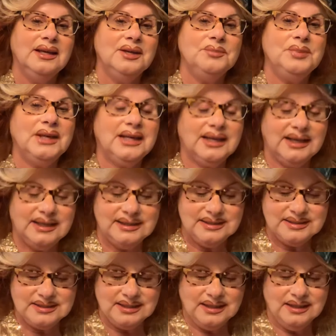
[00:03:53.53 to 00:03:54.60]

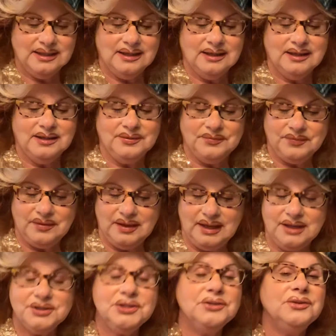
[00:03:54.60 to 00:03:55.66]
because
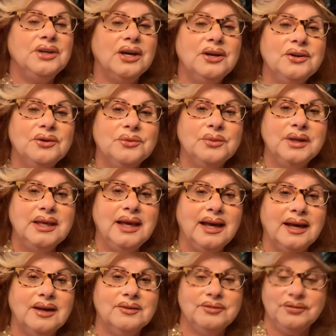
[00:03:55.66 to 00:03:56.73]
as you know, we
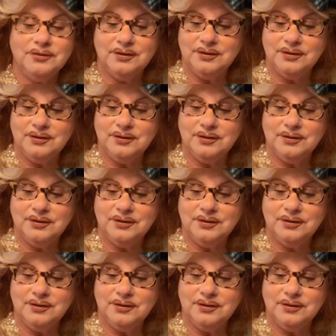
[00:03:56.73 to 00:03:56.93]
have